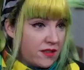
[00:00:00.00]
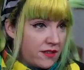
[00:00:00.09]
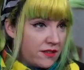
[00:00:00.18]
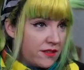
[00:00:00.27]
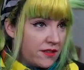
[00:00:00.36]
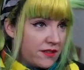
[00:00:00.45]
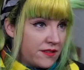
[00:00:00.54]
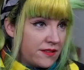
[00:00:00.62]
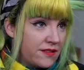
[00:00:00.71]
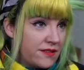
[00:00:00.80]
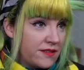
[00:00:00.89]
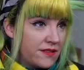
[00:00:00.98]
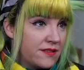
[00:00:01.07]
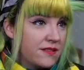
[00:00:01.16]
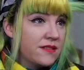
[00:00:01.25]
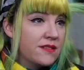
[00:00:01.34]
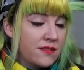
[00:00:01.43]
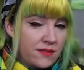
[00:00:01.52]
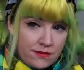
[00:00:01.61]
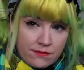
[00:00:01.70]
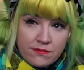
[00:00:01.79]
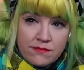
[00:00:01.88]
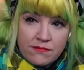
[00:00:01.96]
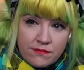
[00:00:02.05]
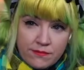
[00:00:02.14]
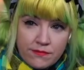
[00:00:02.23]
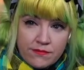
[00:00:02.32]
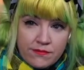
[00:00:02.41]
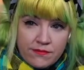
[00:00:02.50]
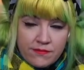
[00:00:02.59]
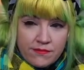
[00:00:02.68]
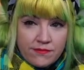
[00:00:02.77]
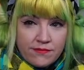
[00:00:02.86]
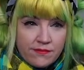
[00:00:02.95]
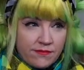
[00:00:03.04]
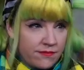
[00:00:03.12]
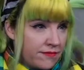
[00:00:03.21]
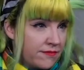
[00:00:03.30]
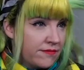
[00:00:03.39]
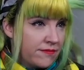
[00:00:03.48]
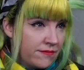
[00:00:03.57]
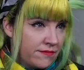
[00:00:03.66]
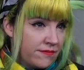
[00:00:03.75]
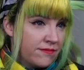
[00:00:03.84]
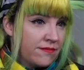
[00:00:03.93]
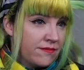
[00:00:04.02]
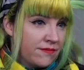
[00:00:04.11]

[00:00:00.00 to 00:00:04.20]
(not speaking)